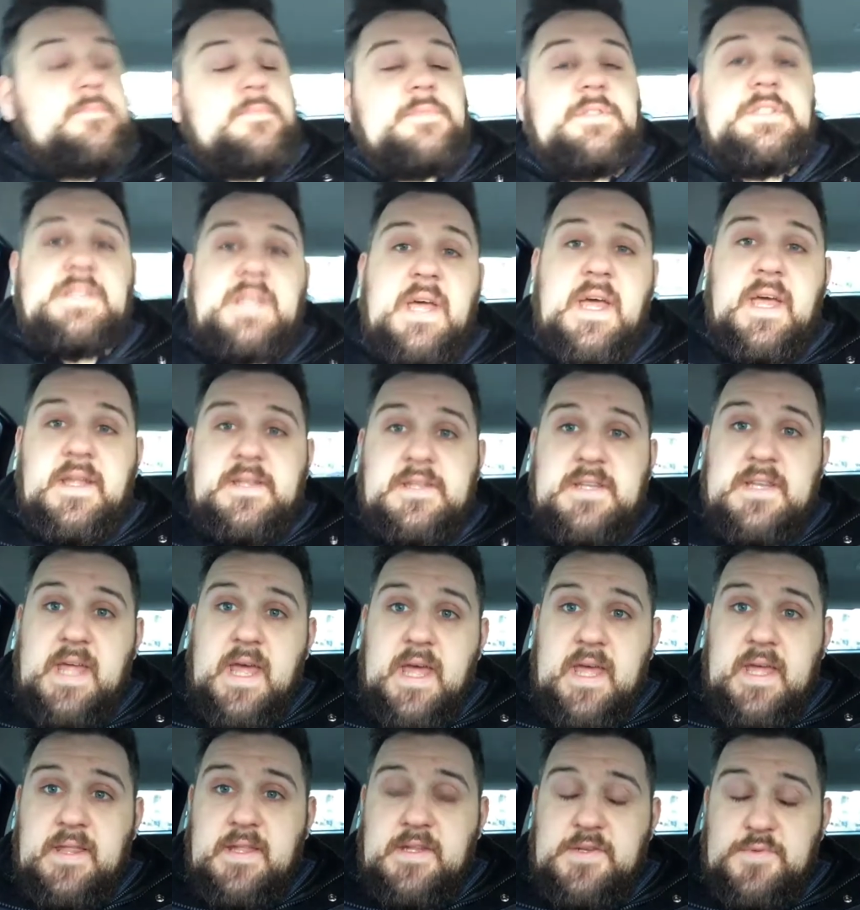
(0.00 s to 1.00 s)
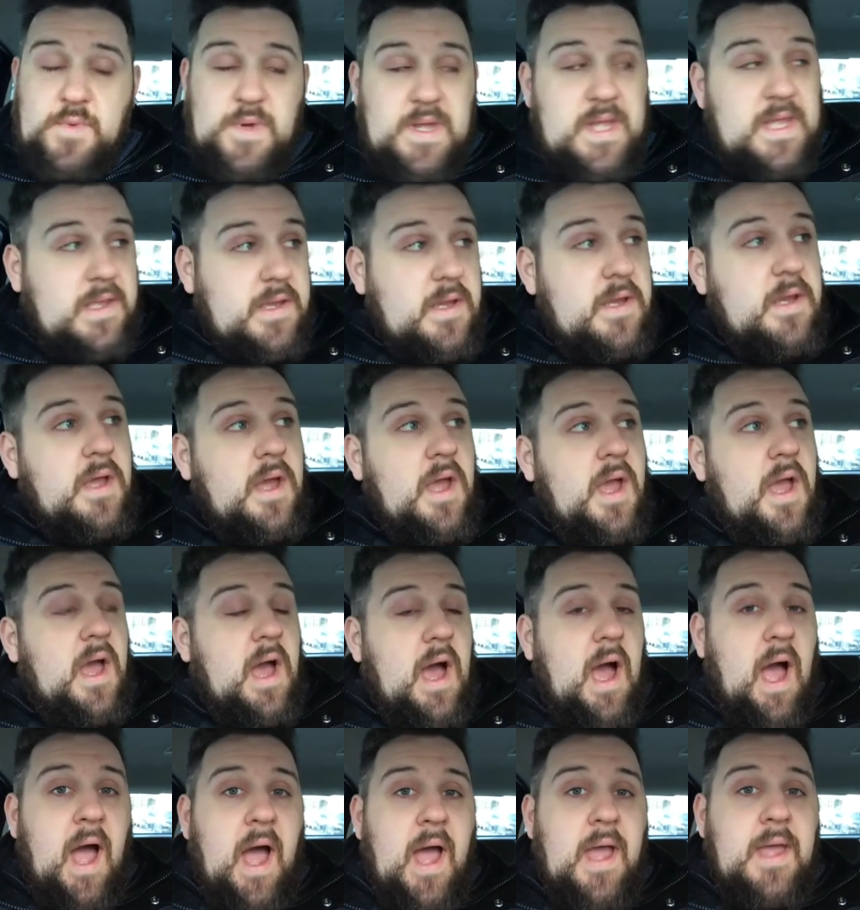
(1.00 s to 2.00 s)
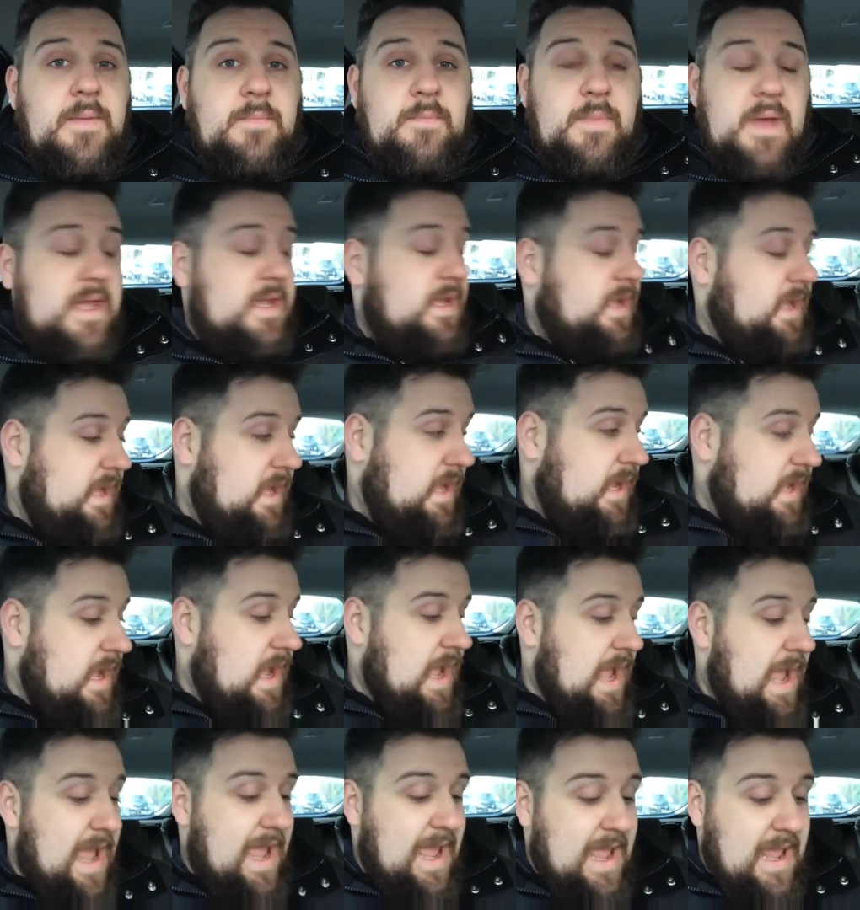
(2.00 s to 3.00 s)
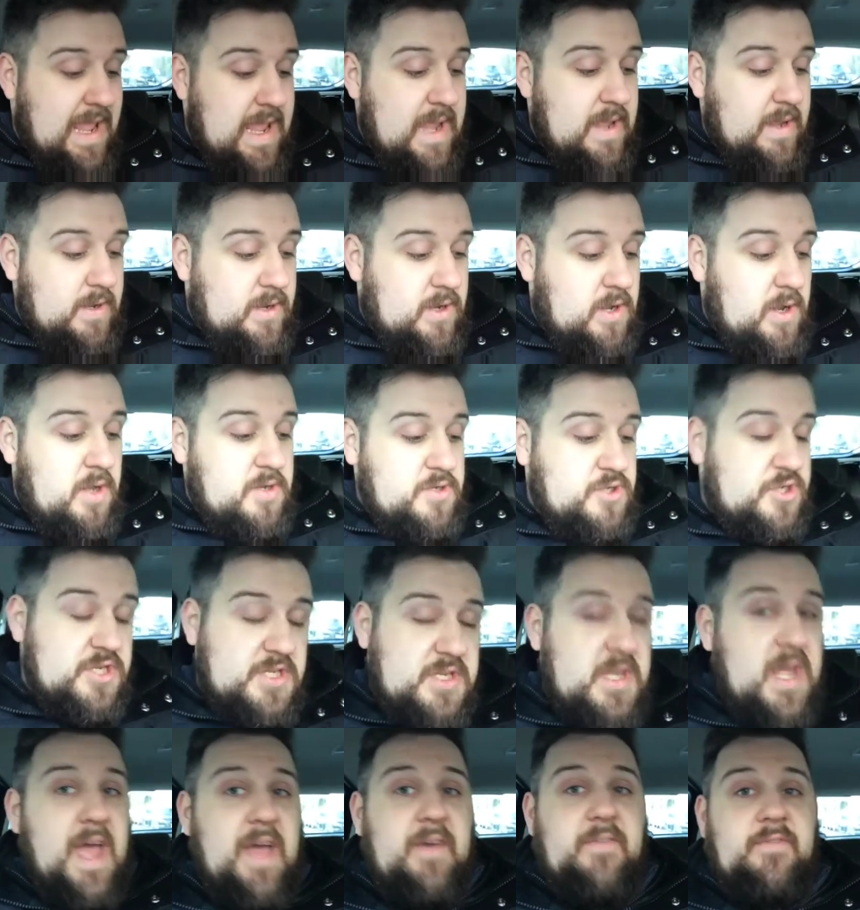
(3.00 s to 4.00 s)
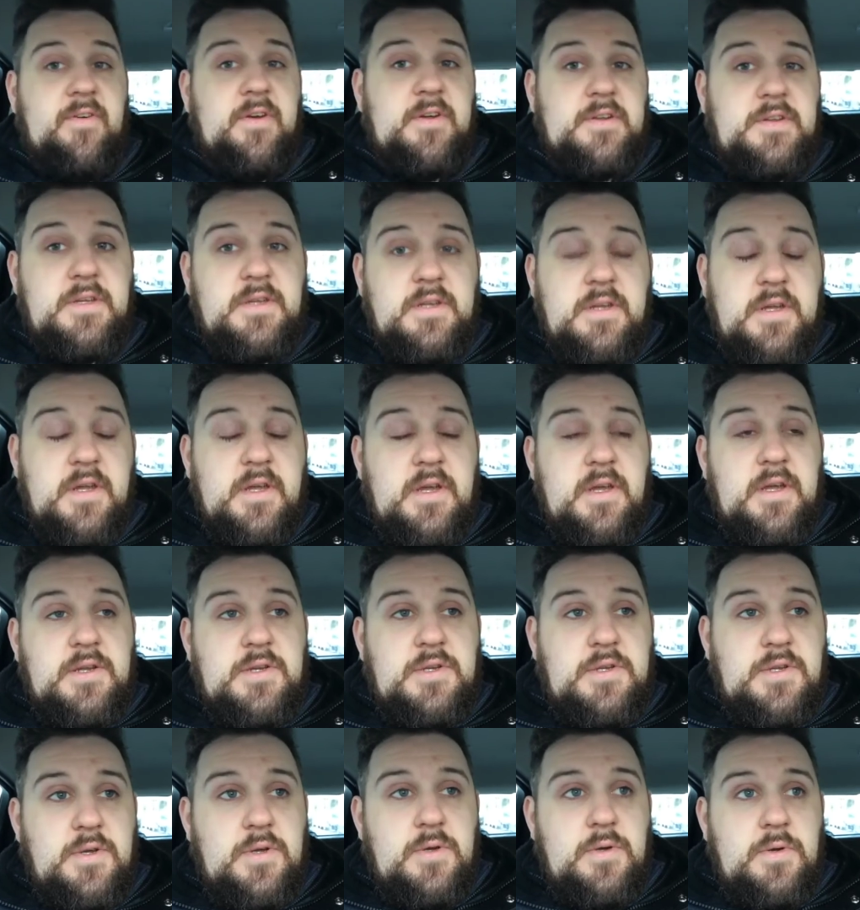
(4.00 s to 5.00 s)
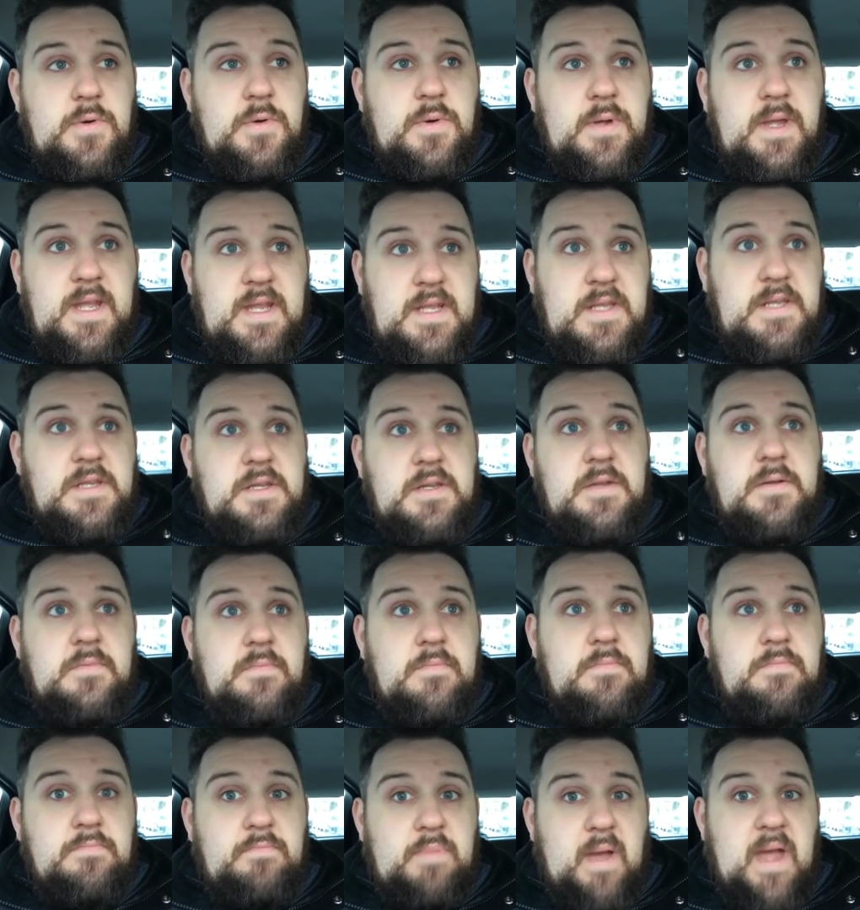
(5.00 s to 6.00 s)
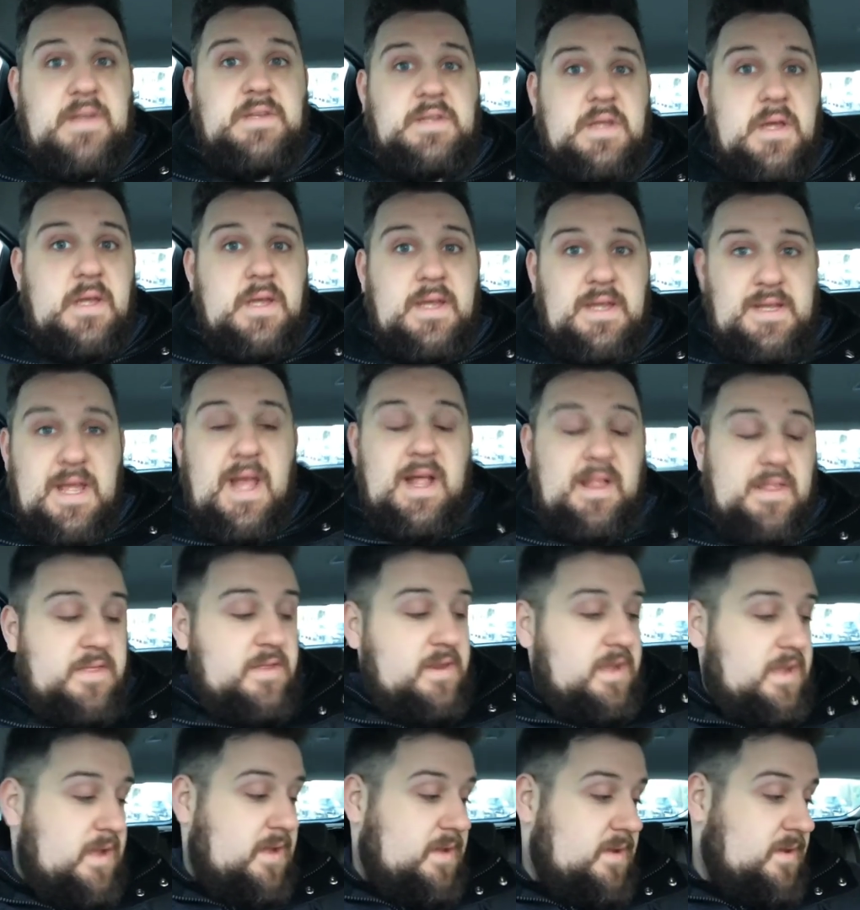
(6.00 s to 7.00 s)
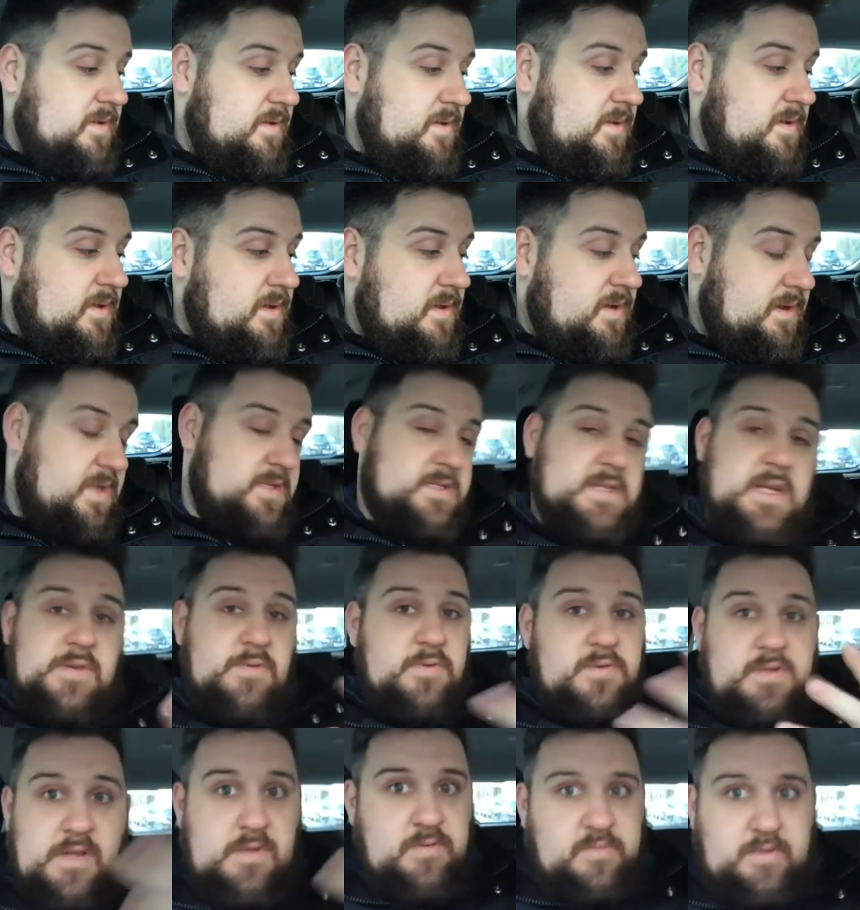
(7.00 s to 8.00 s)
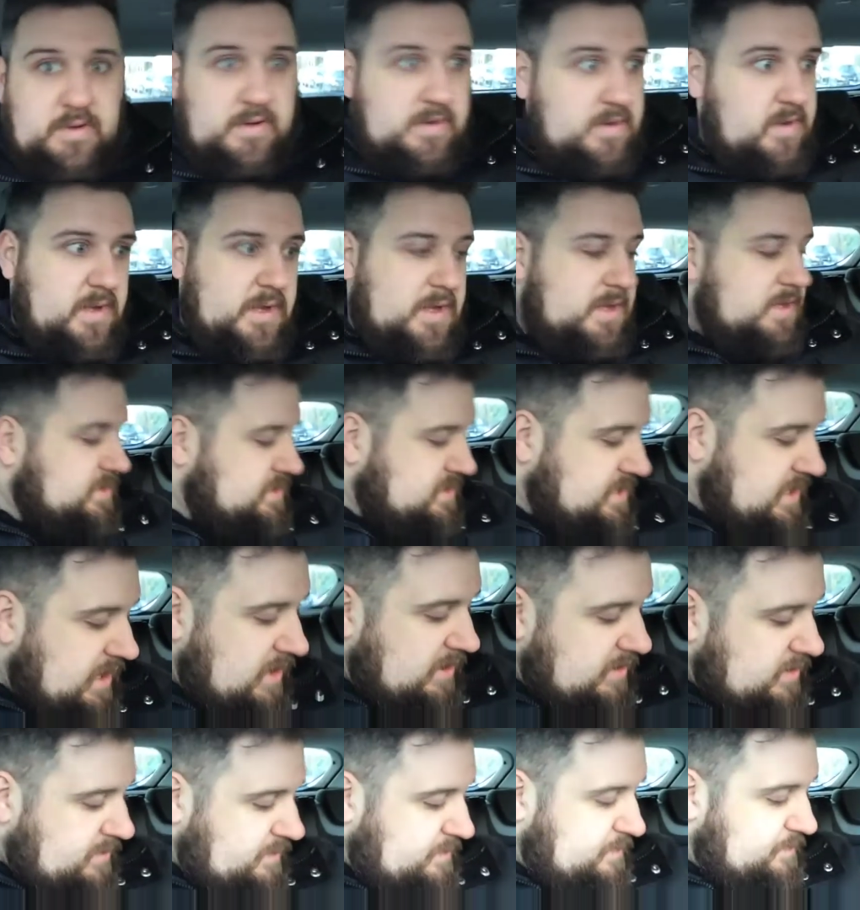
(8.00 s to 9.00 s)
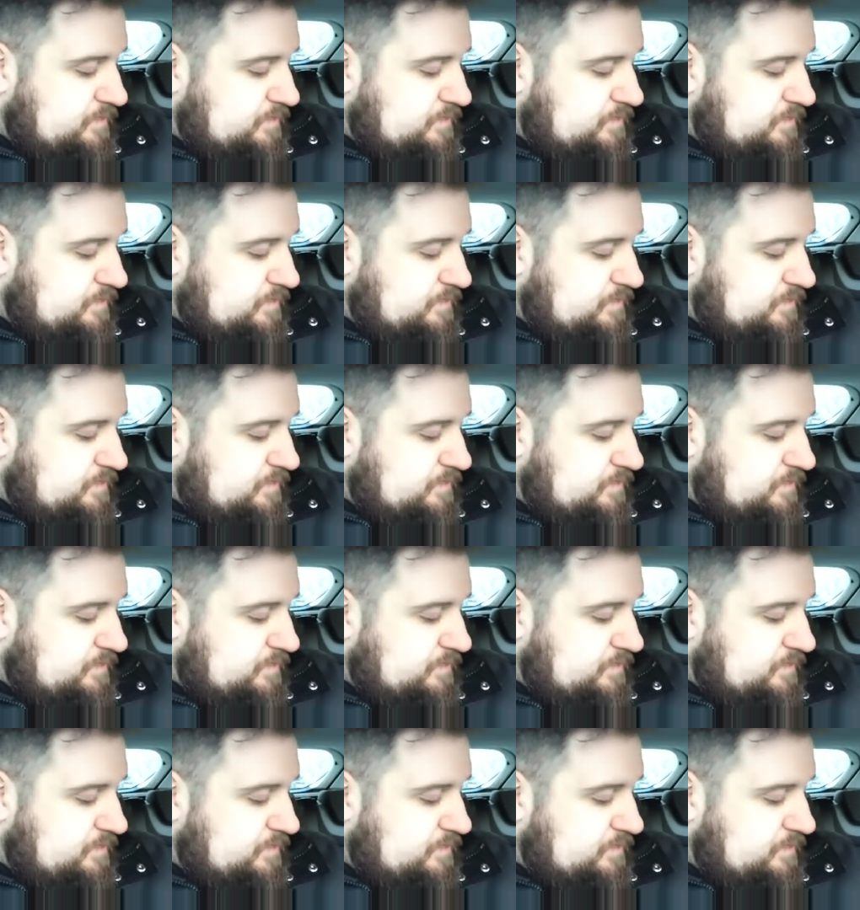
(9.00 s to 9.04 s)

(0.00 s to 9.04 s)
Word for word: Tonight, today, this week, I am making a conscious effort to eat better, eat healthier, etc, etc. So,